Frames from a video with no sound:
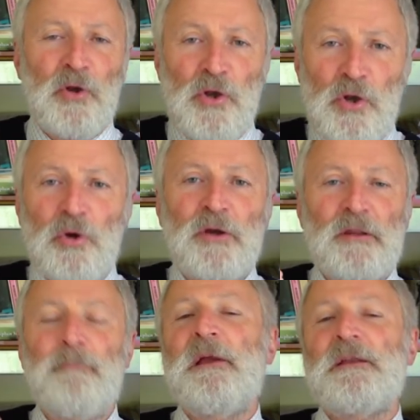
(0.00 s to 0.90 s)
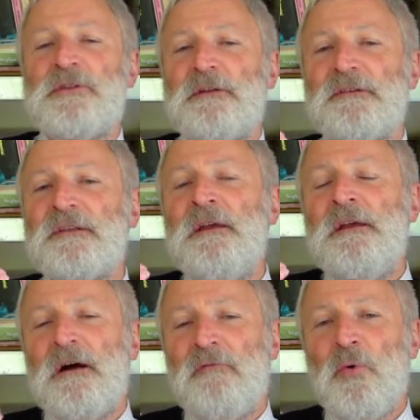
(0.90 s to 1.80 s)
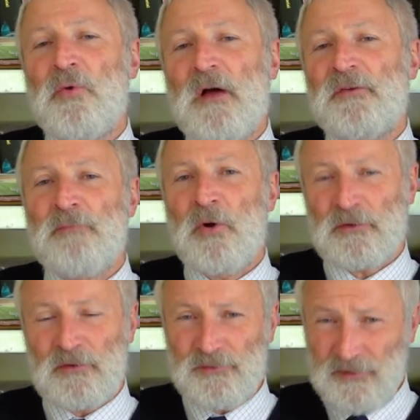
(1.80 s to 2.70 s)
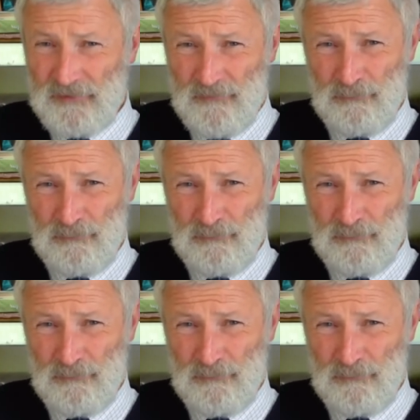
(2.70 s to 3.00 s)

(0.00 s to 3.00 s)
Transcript: look at the pictures of all those models.